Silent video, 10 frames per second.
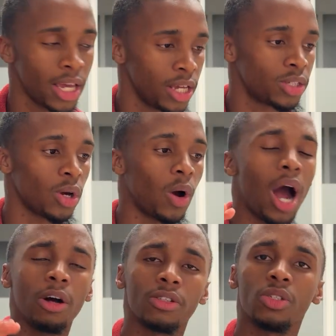So
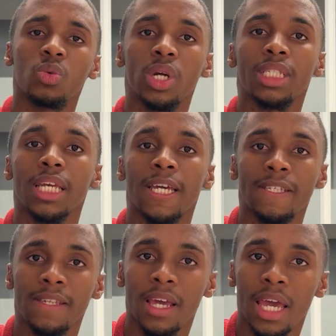how this works
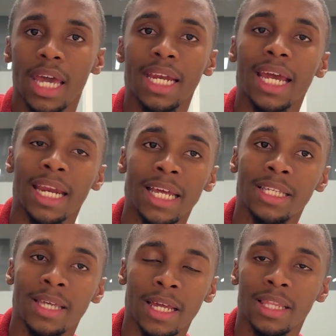is in
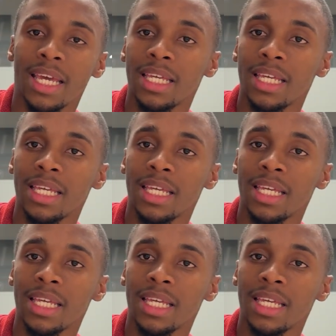N8N